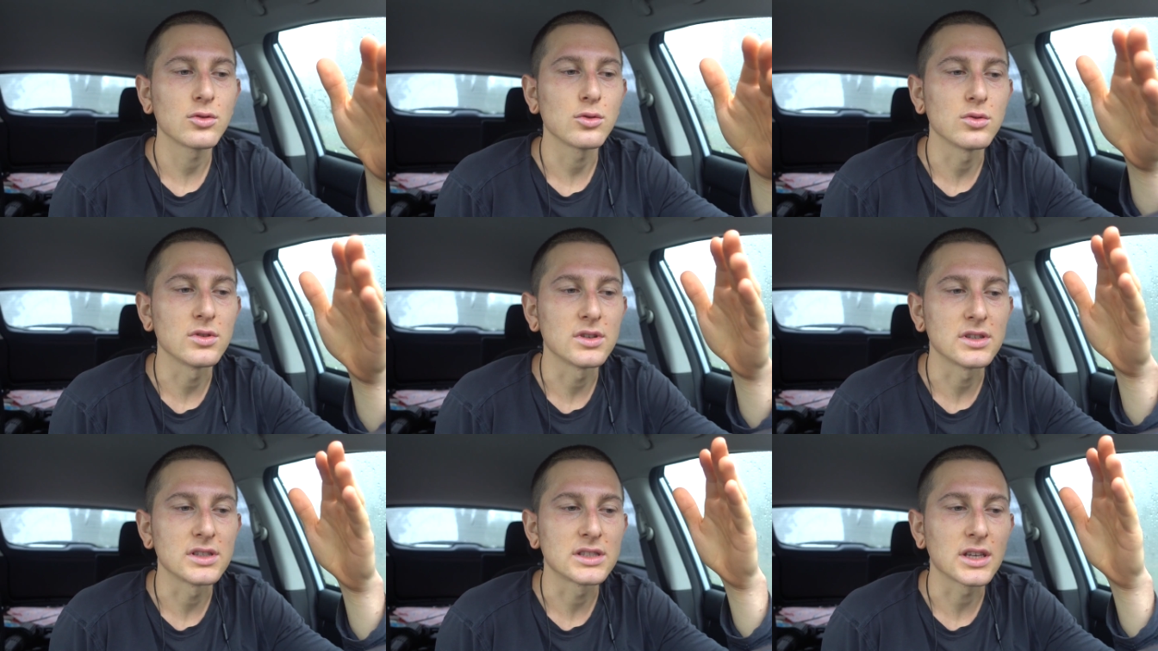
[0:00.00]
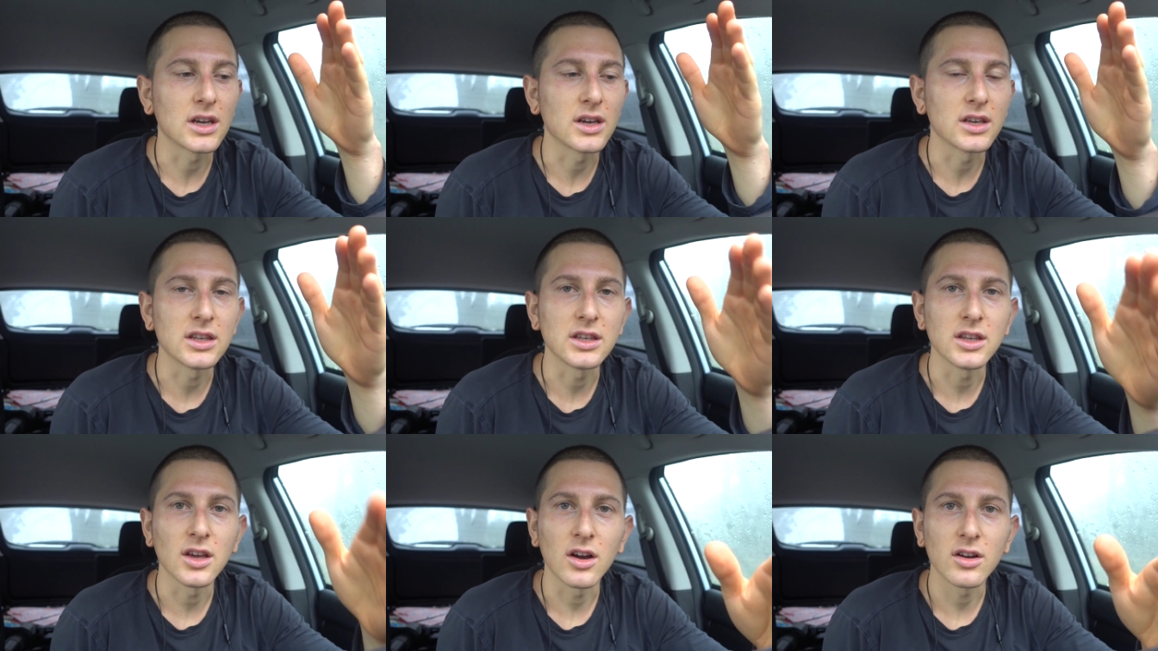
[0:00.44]
who is a
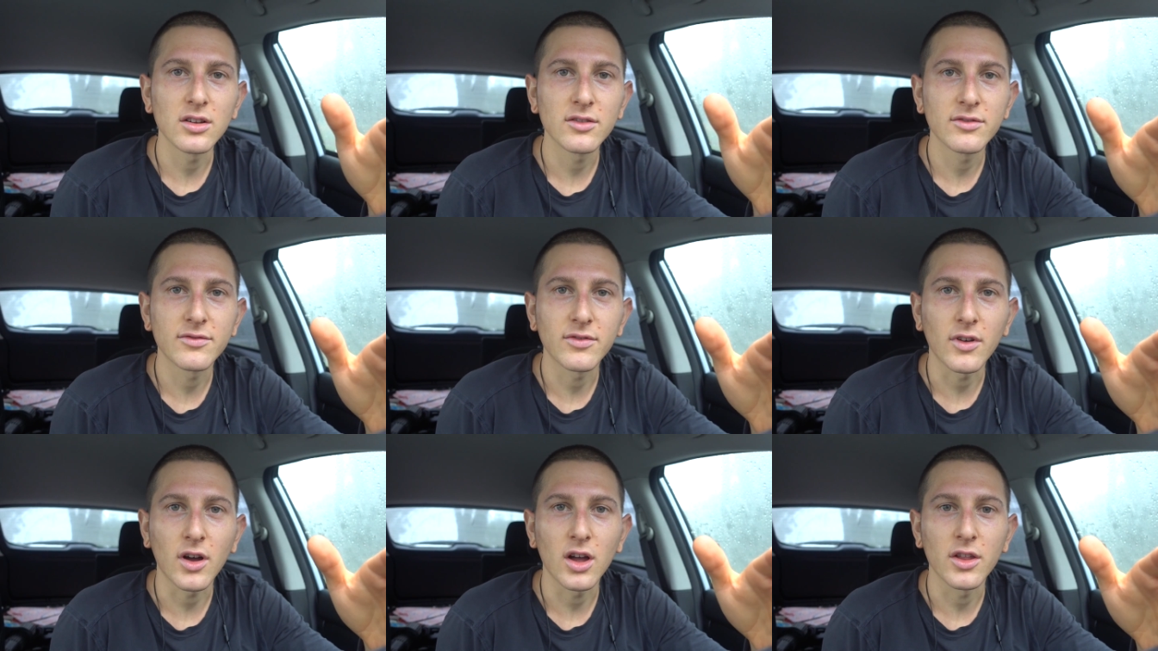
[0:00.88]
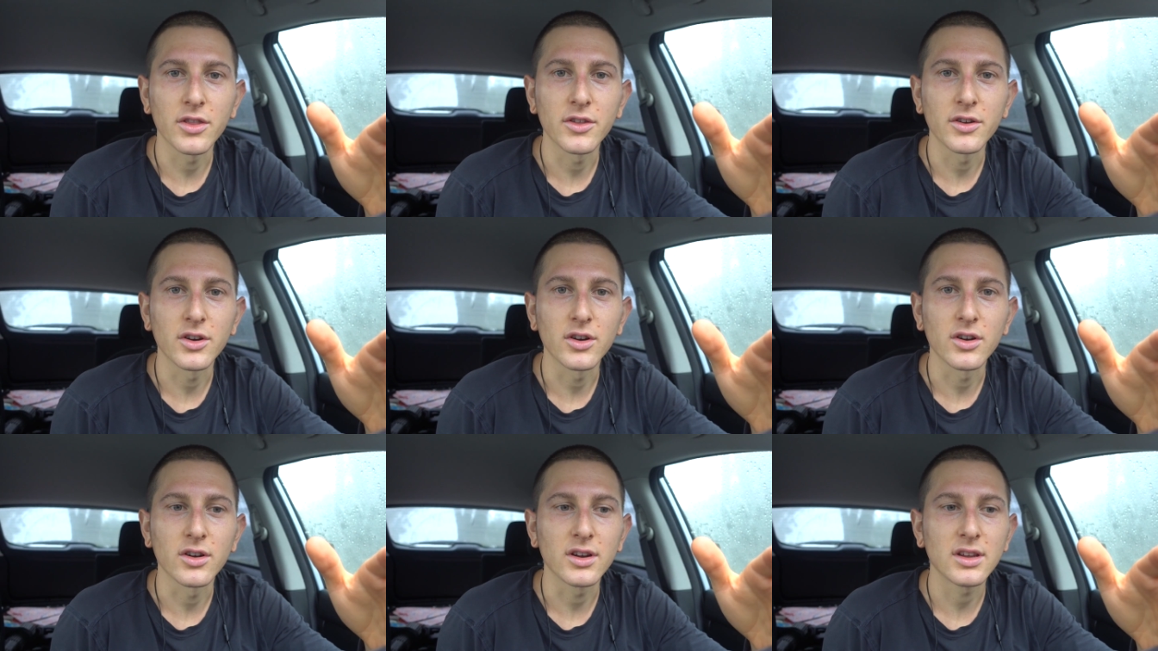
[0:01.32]
young
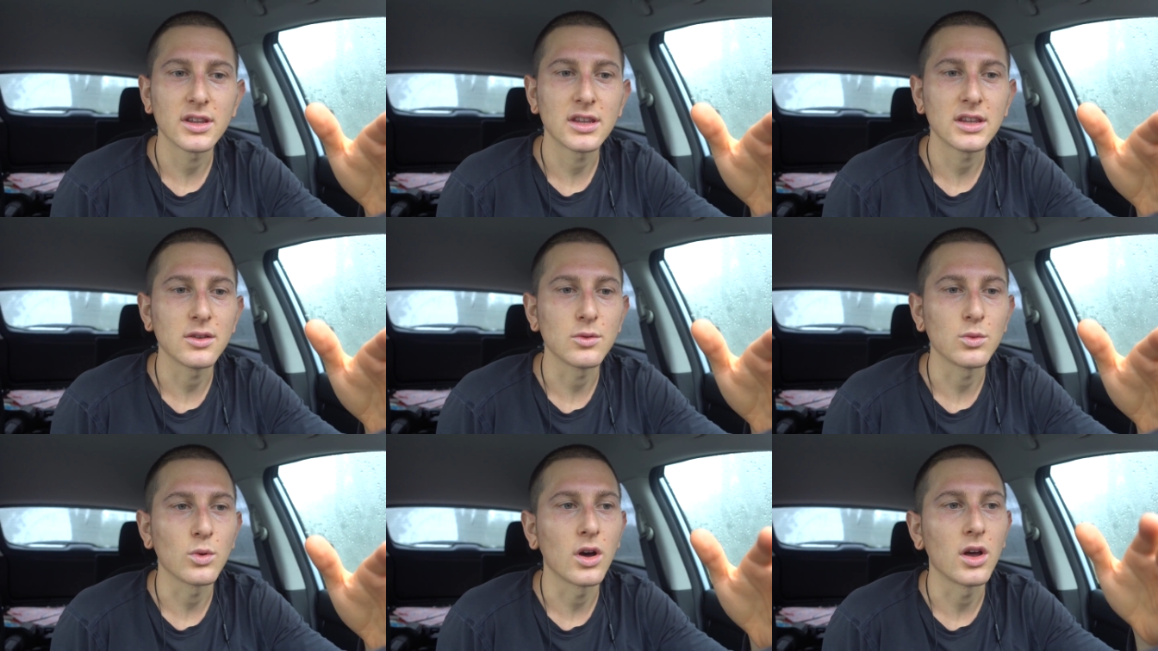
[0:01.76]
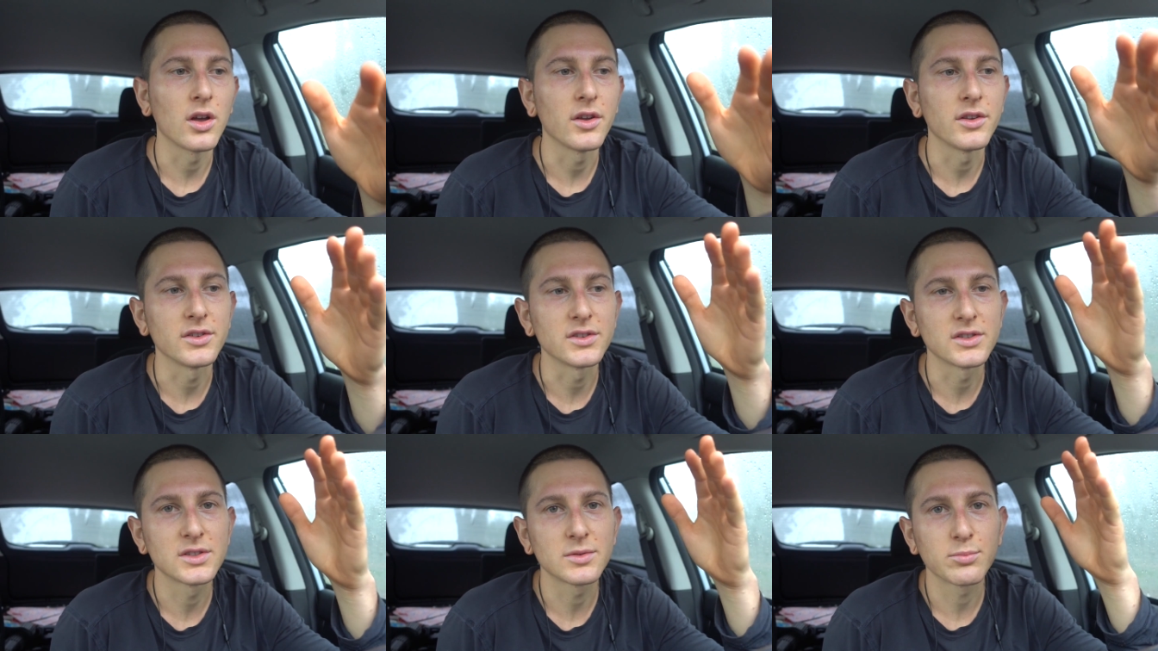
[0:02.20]
father, he
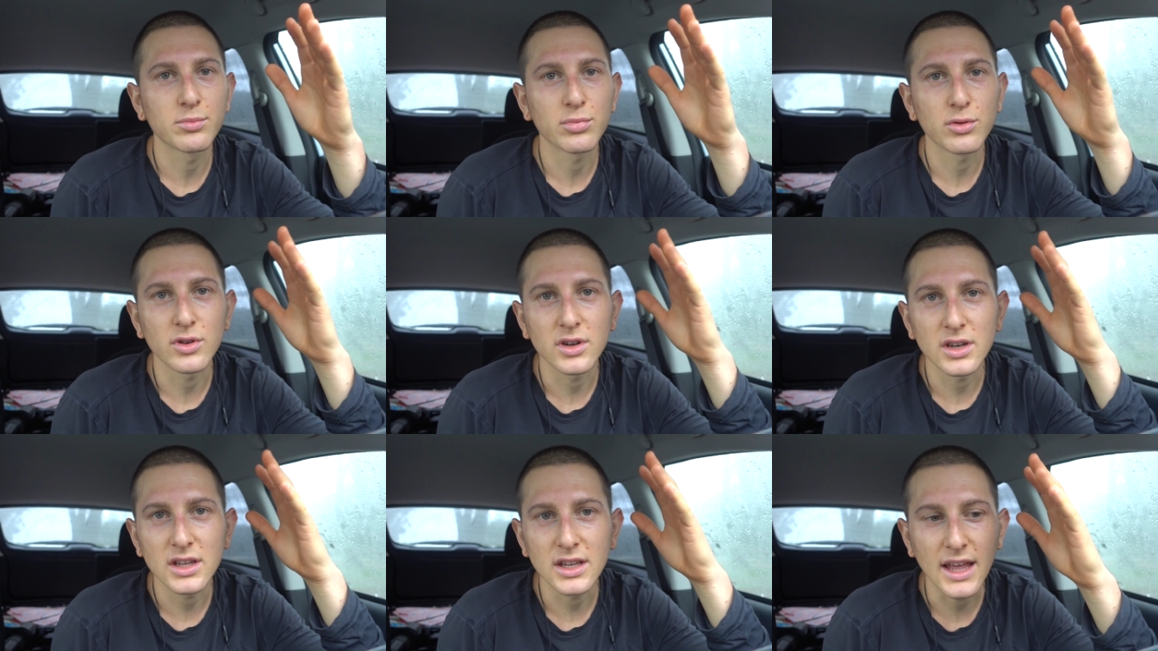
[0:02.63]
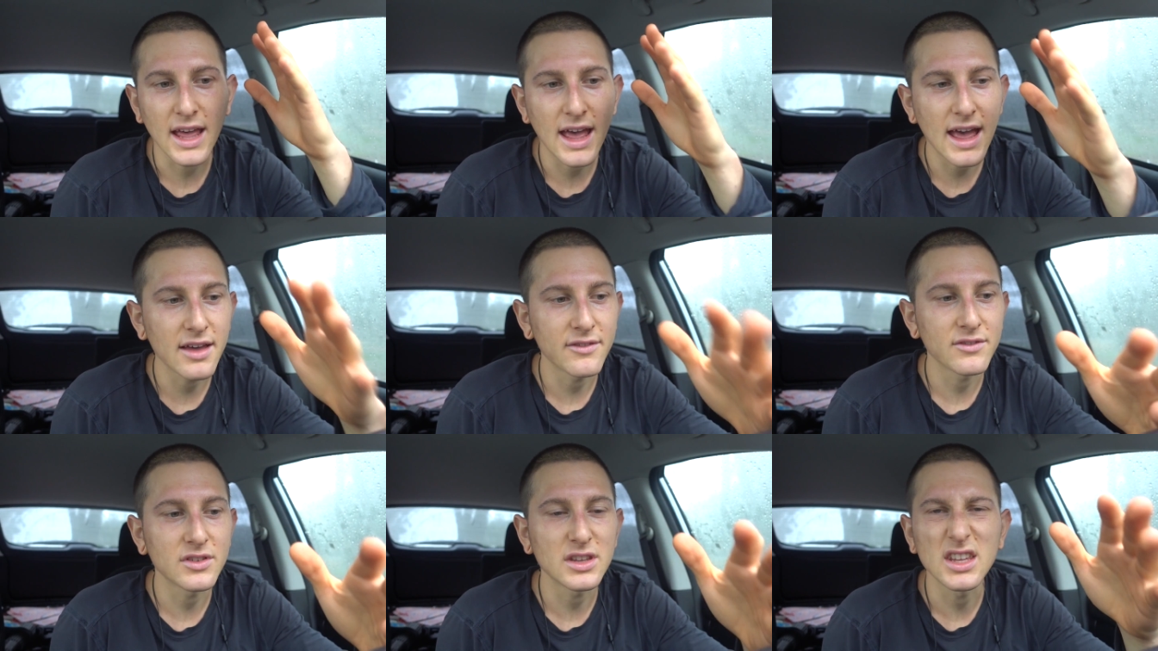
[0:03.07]
was pretty
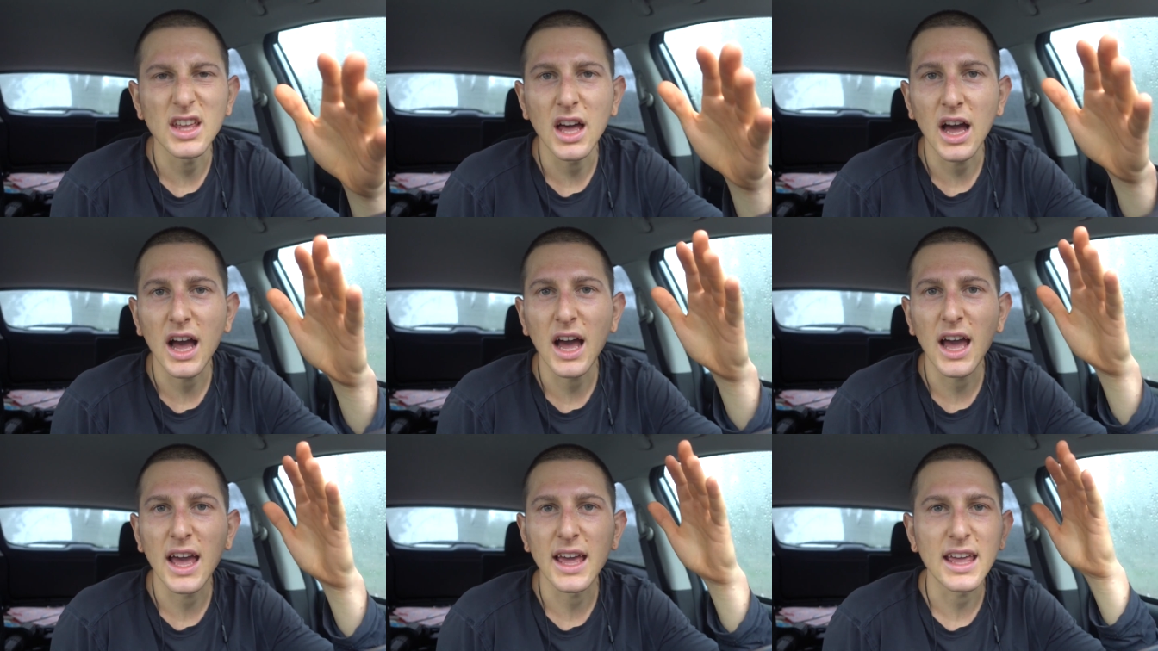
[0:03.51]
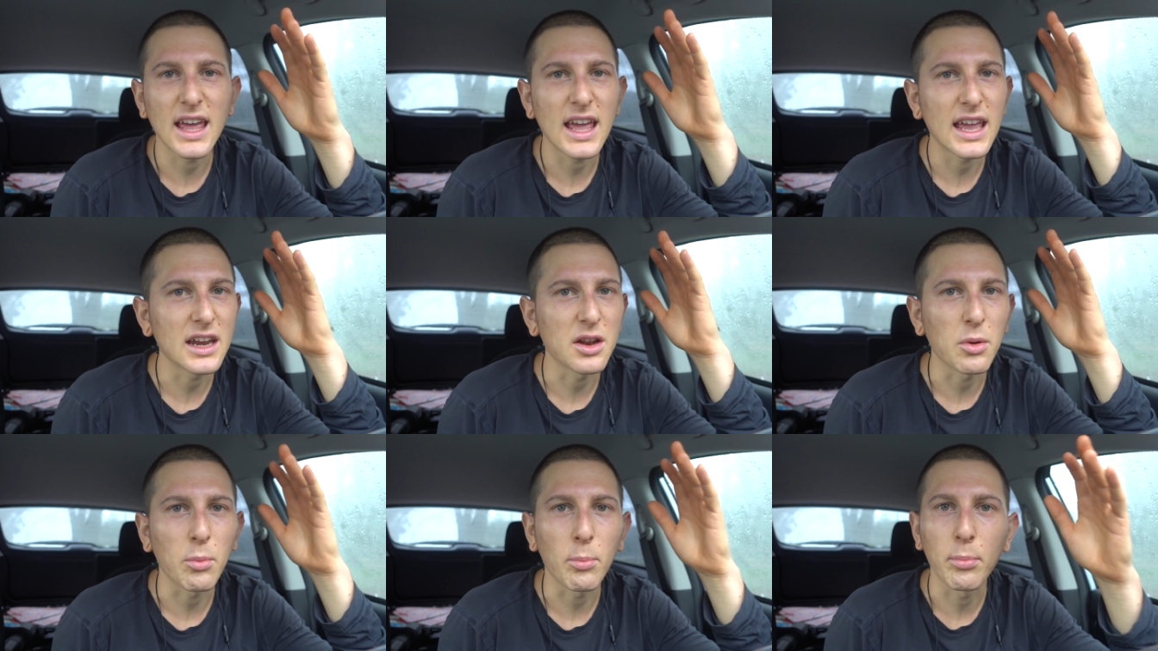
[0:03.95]
heavy guy,
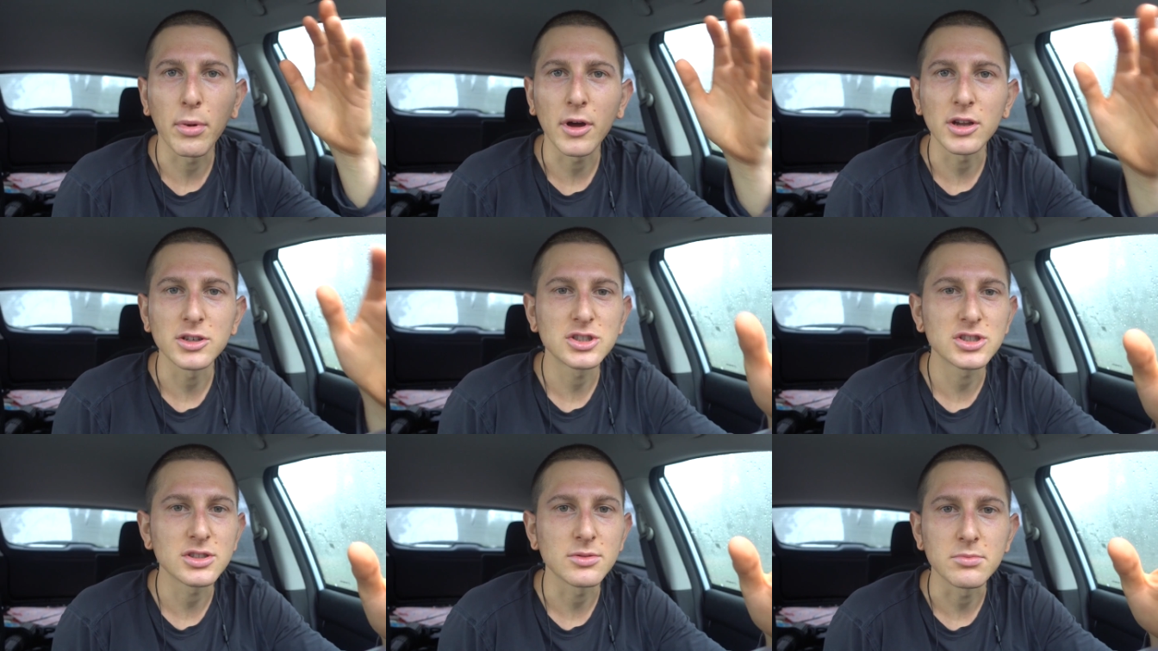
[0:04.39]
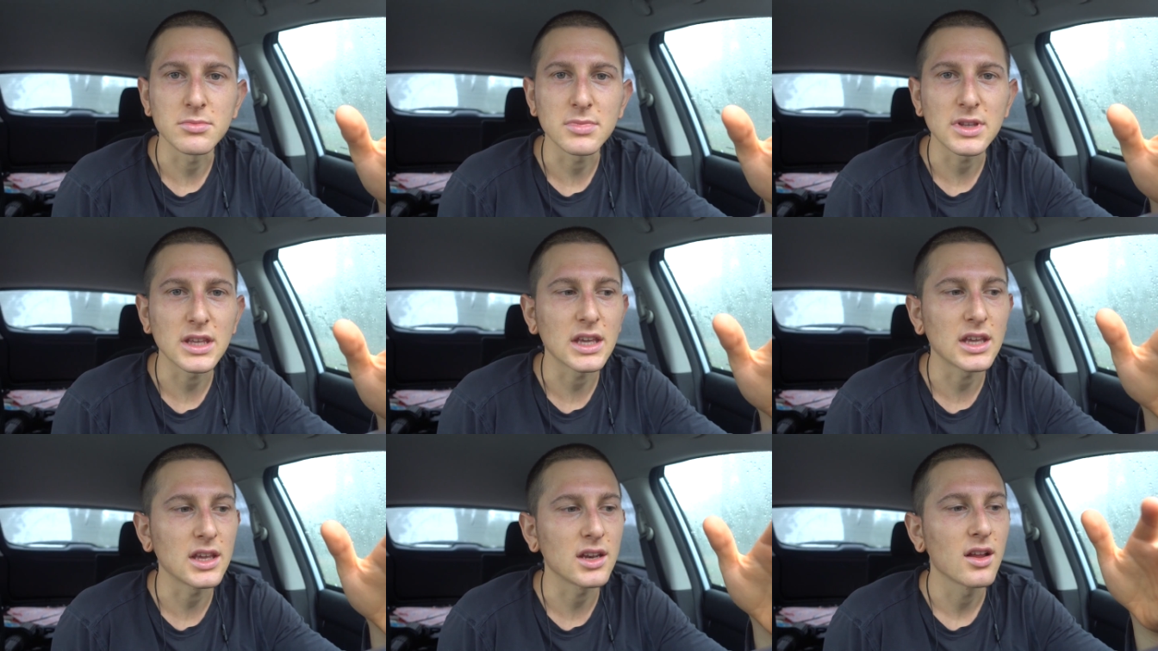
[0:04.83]
ate a bunch of
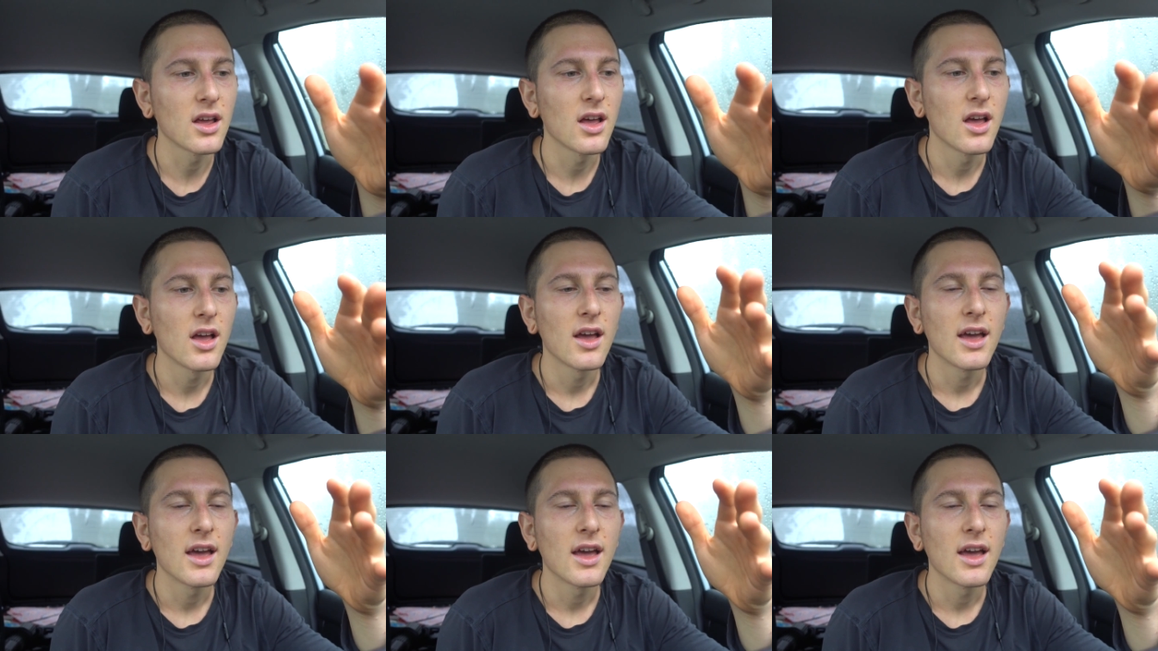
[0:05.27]
meat,